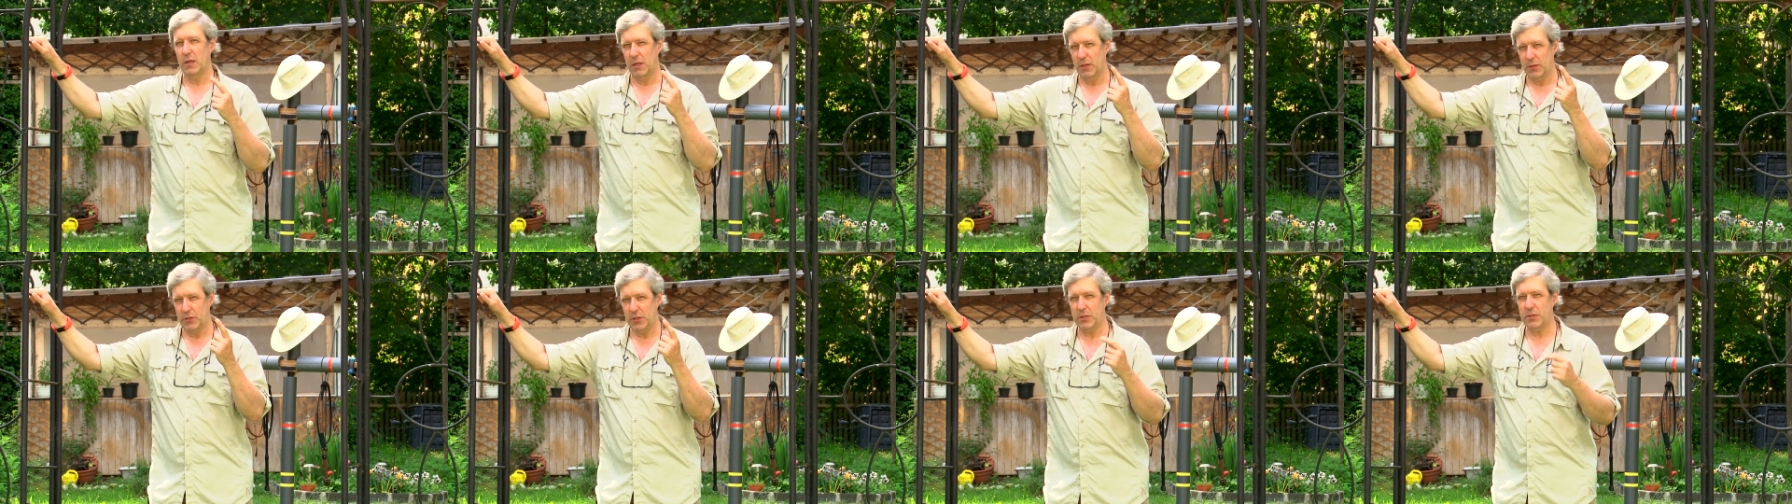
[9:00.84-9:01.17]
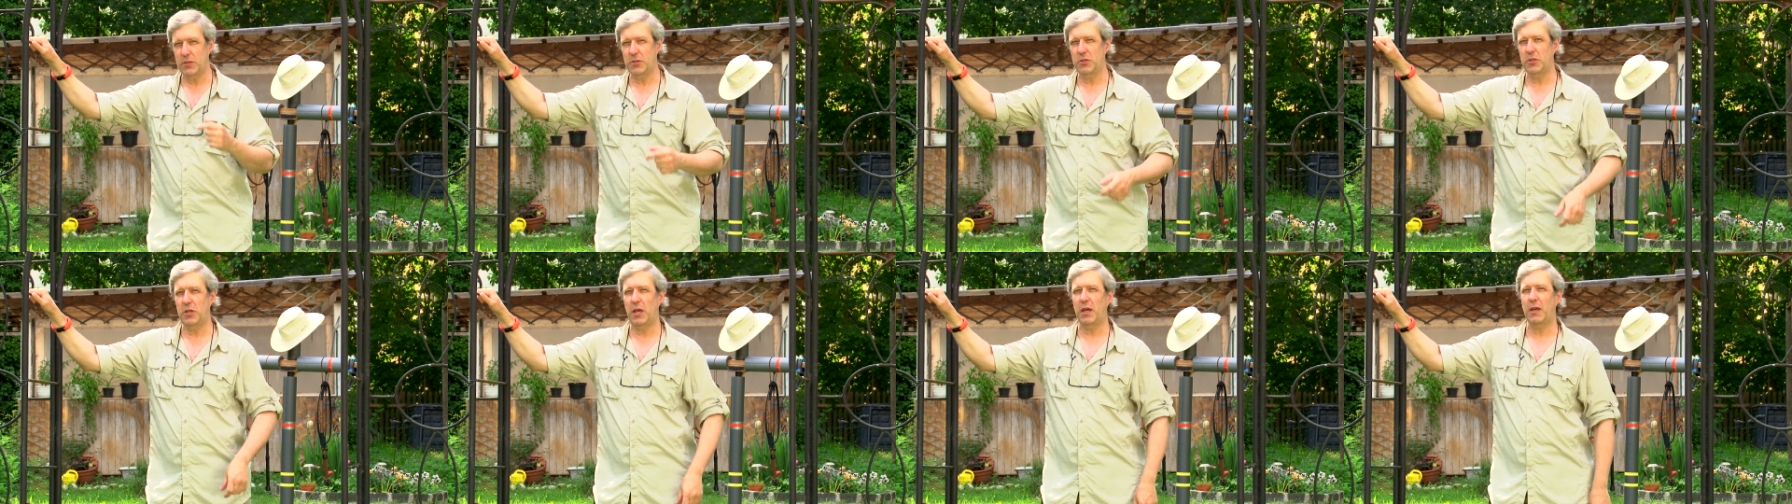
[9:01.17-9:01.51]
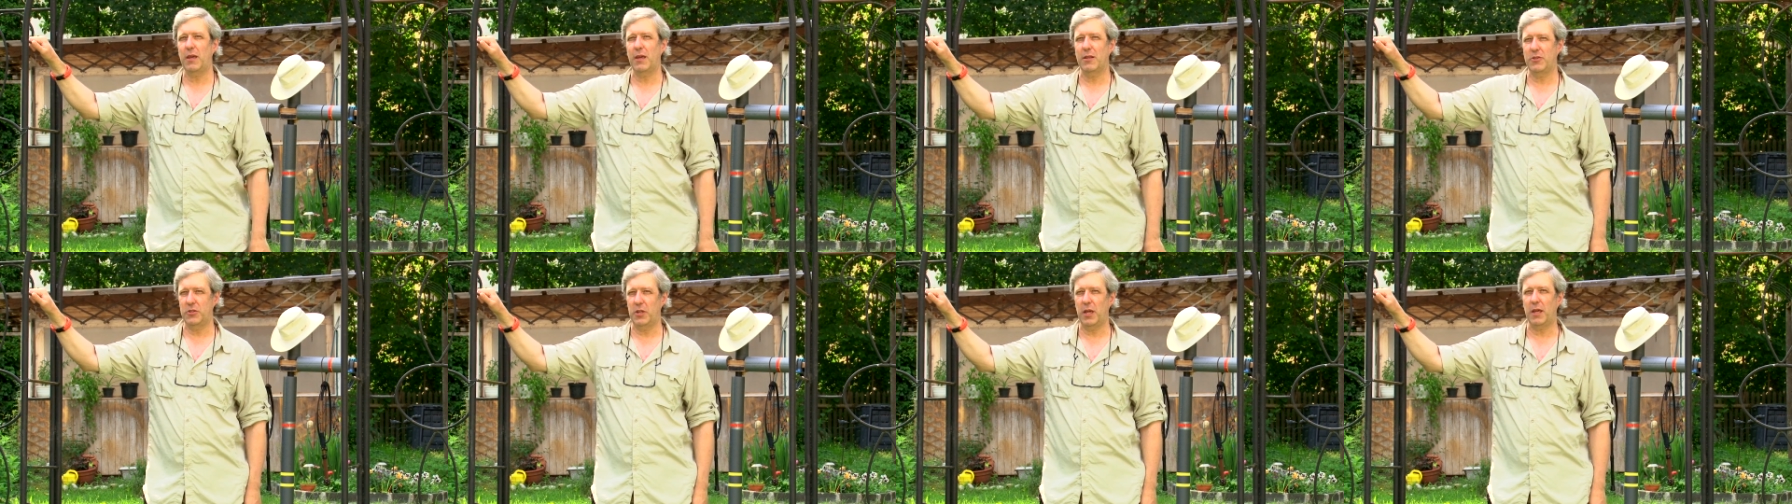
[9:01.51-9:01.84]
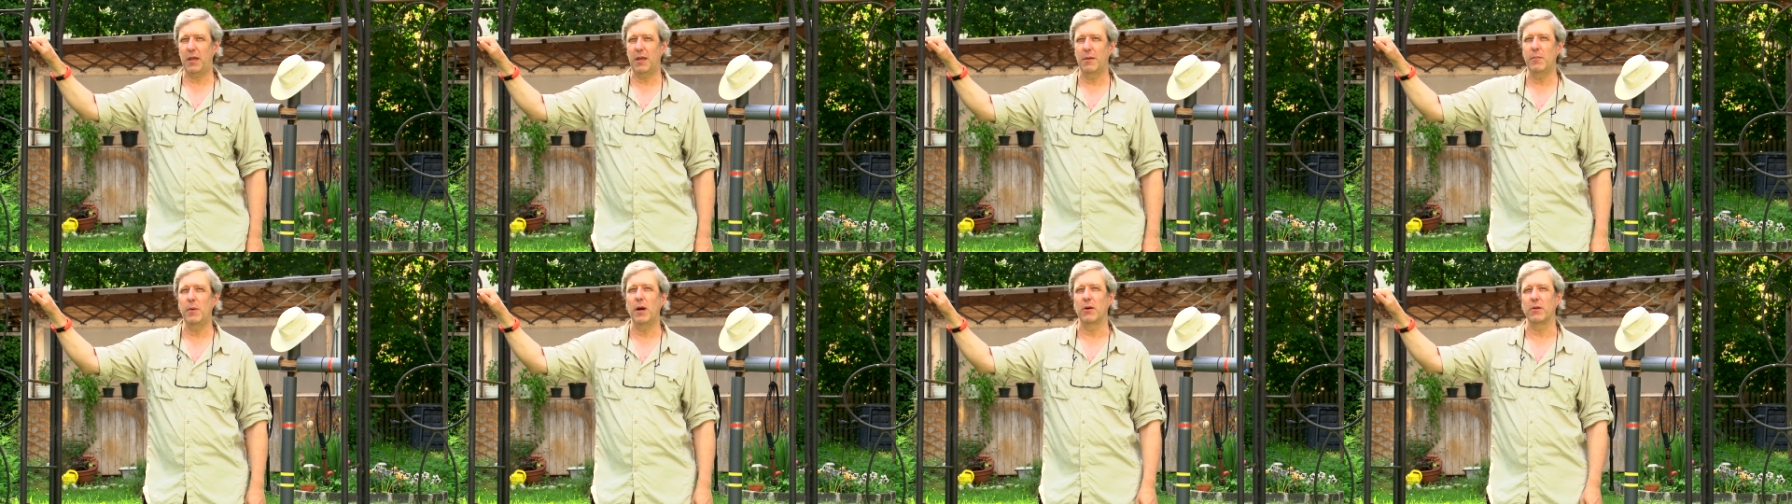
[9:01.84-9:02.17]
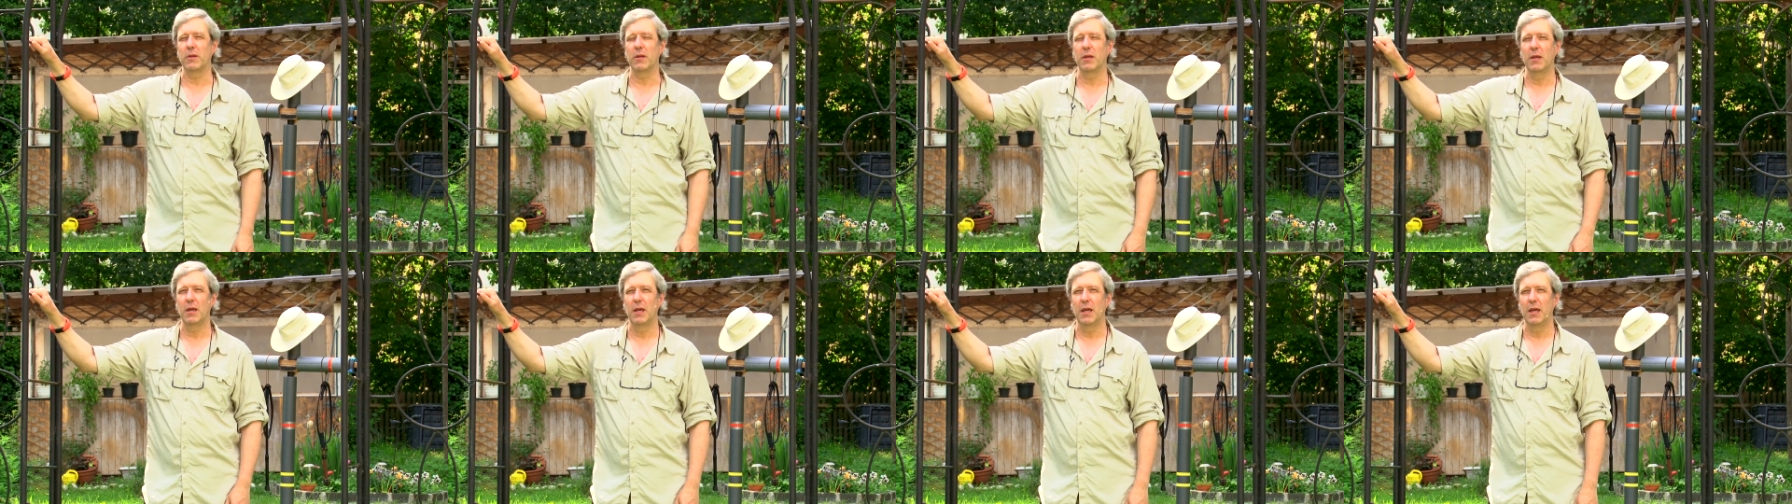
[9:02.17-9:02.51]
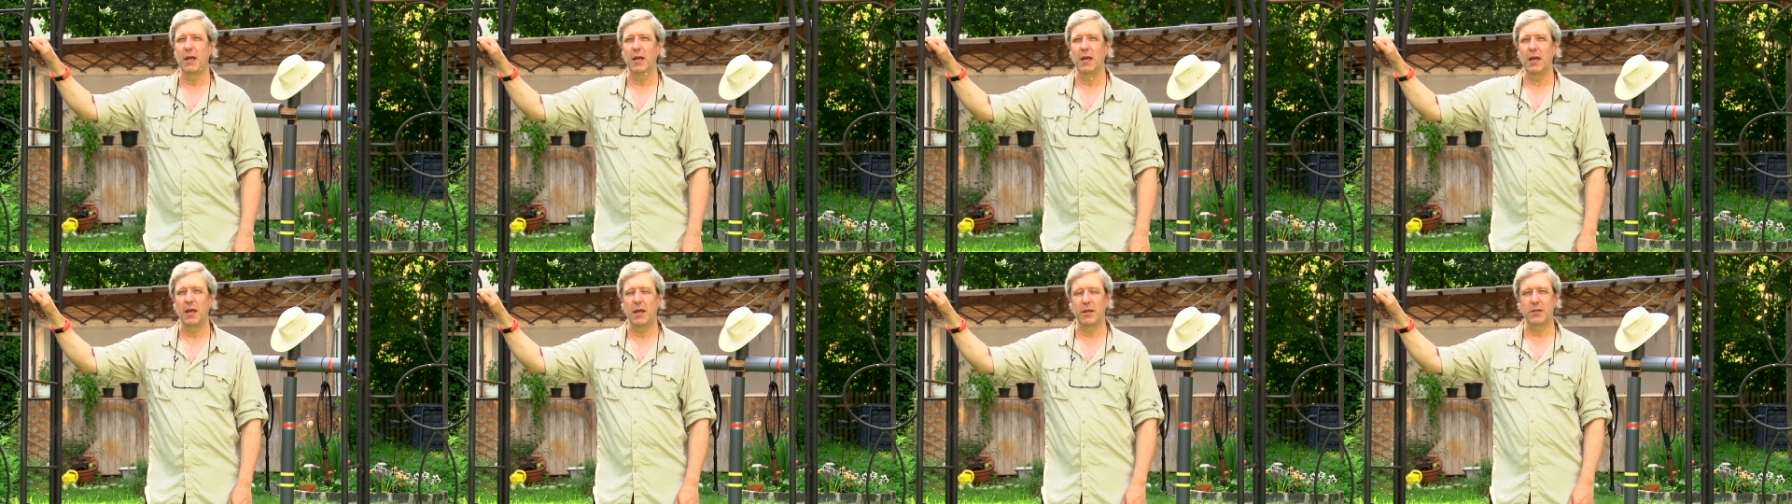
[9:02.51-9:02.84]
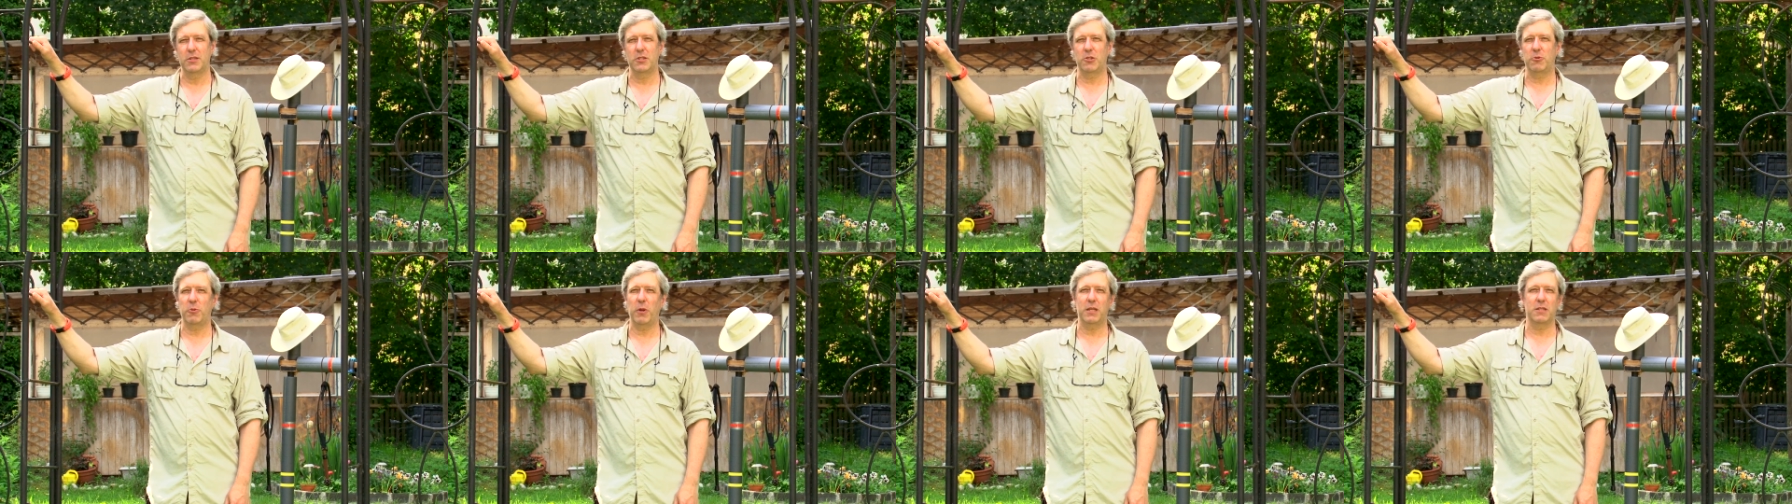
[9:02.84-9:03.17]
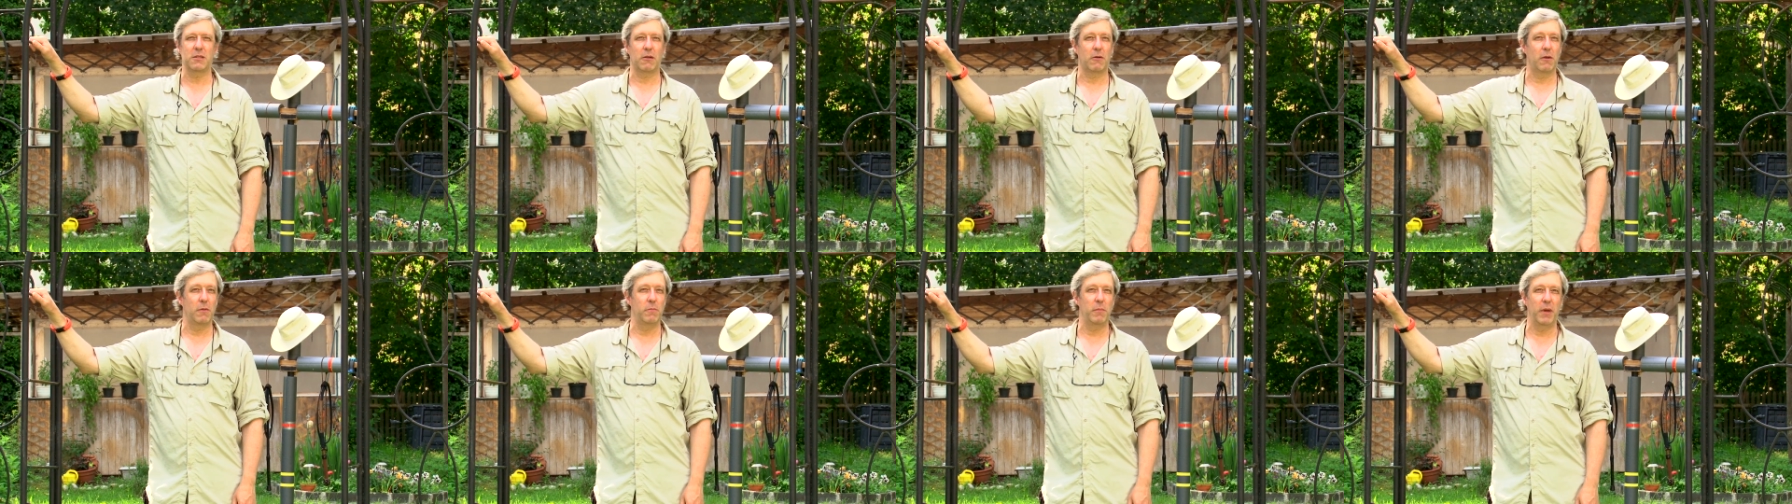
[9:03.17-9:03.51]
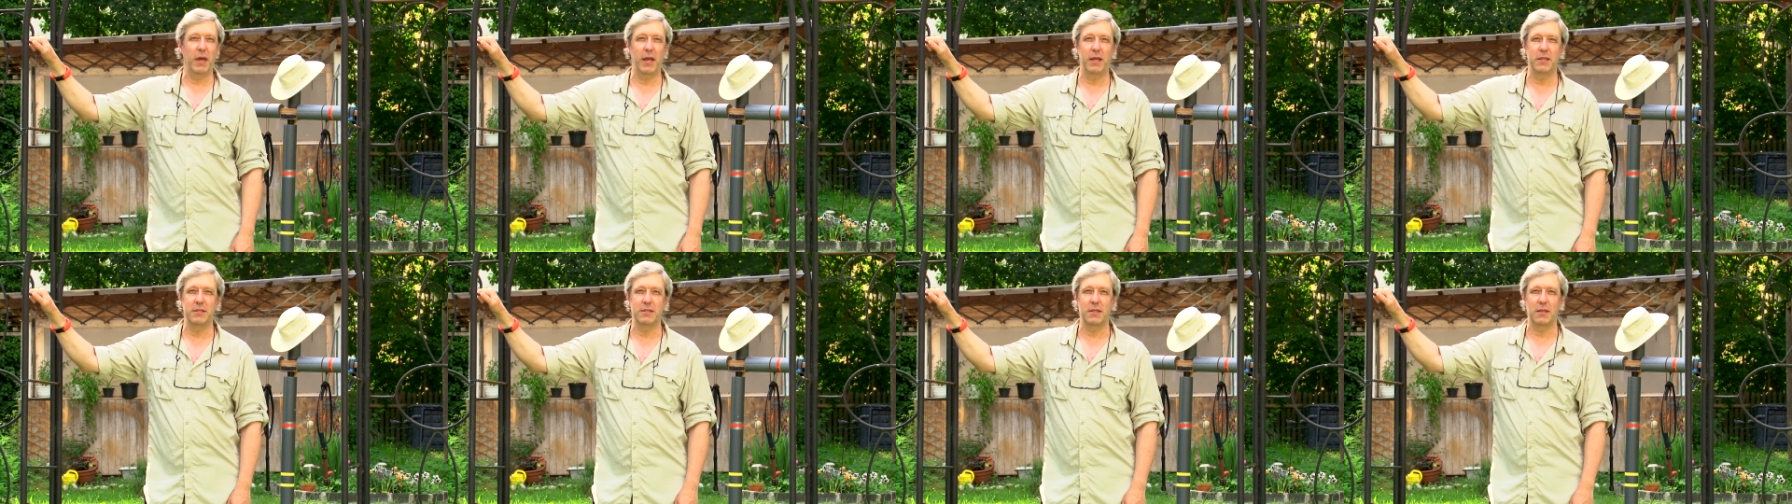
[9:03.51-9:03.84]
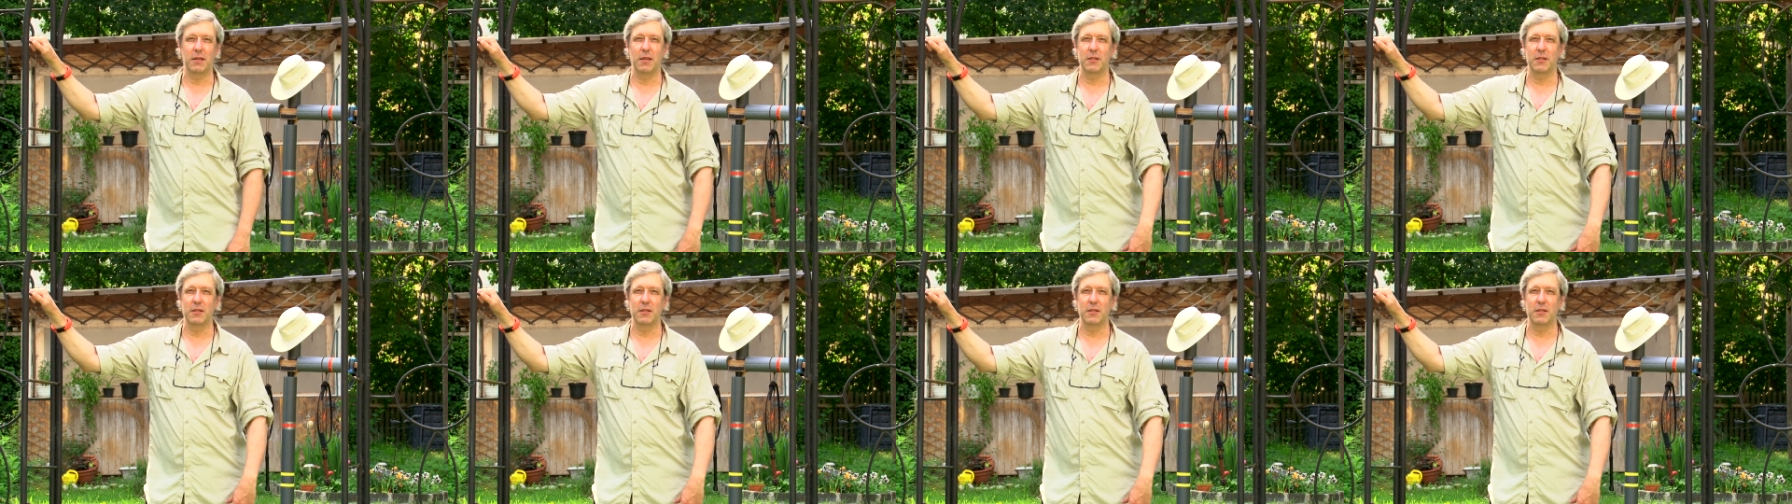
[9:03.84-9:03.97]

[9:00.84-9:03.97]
Just check him out. His tricks are amazing,